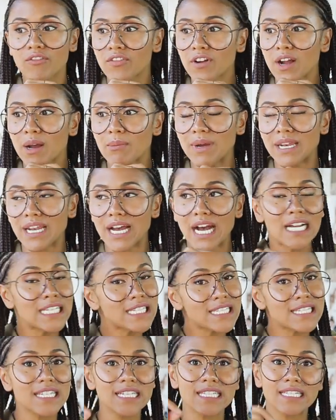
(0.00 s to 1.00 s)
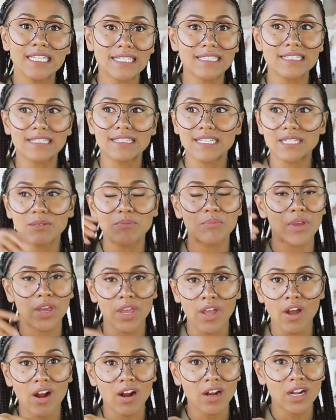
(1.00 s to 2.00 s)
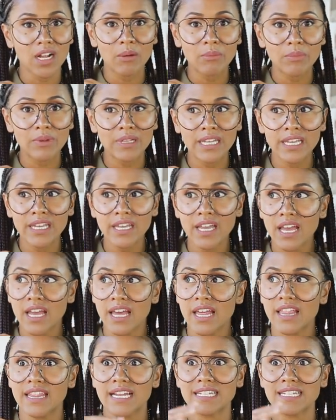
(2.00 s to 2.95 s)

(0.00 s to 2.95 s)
from an unsolicited PR company